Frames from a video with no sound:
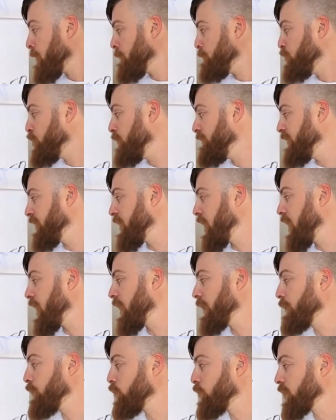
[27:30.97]
moving
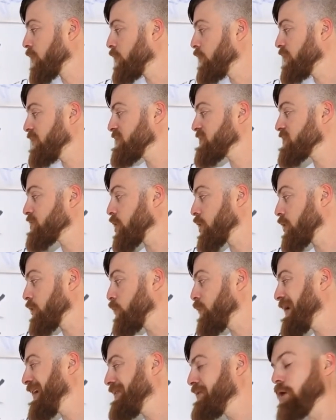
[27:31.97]
on, we're going to start
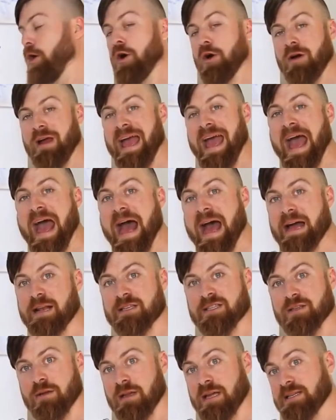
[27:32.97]
with our ad.
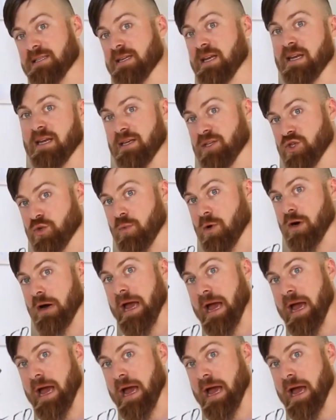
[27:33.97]
So let's get into our